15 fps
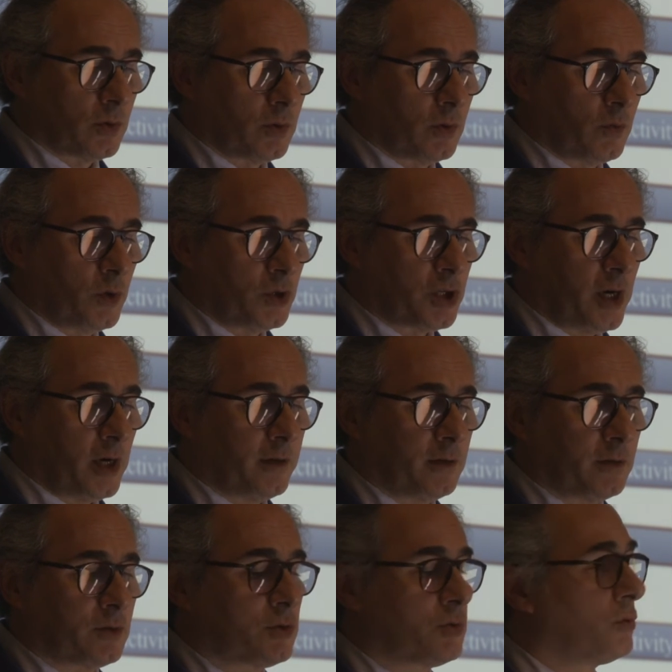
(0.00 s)
which are
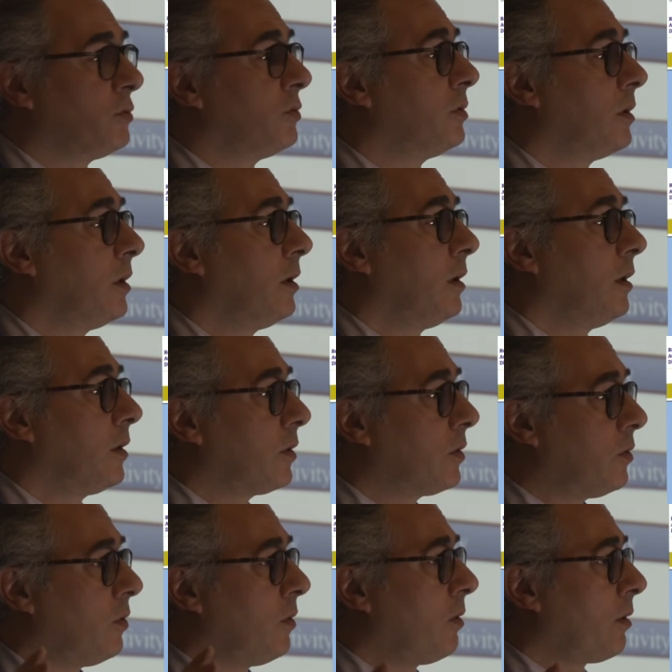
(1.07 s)
the two
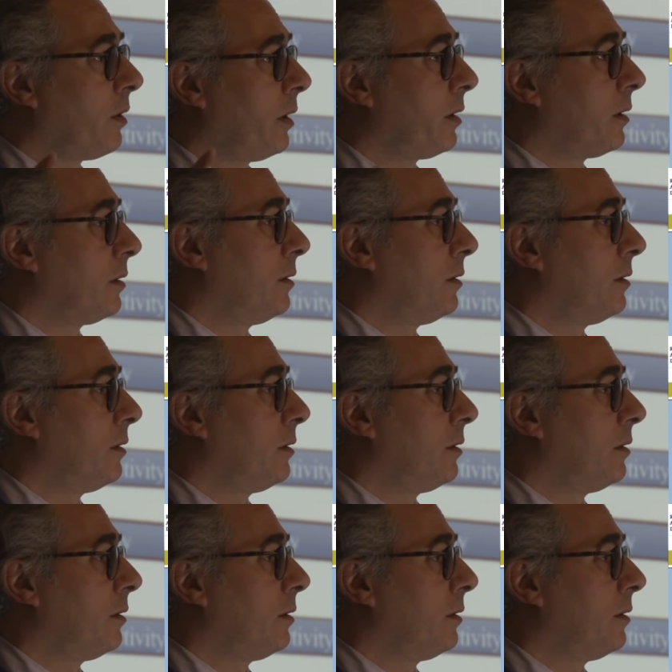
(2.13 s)
core